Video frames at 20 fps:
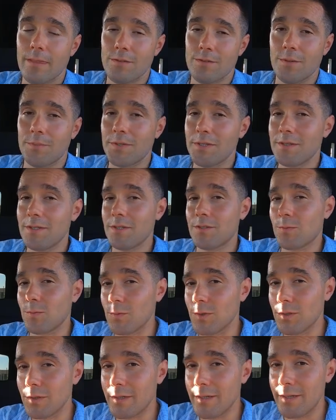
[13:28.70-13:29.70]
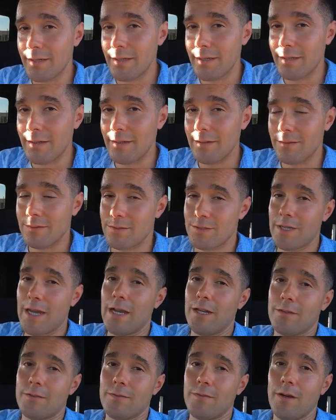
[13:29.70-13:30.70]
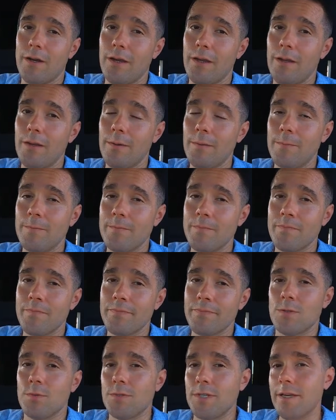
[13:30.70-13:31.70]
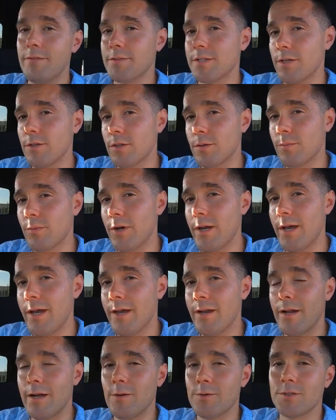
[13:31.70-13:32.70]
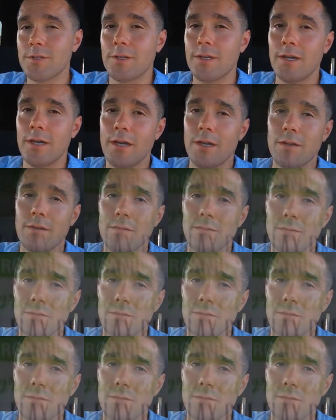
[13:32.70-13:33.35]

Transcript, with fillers: something that's really satisfying. So Dave's Killer Bread, I also get